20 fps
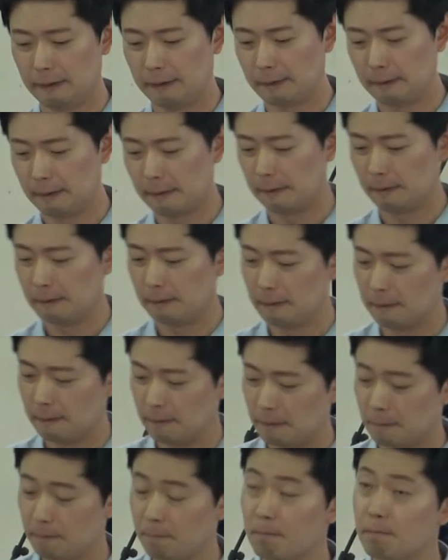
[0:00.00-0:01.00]

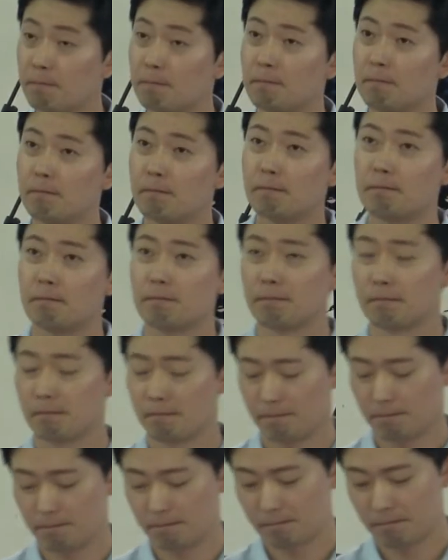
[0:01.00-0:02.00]

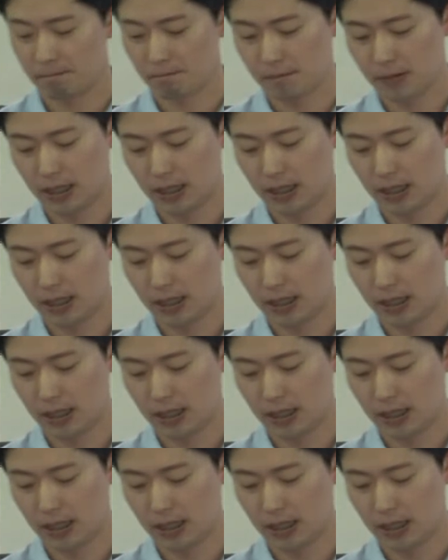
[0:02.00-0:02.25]
Nothing is said.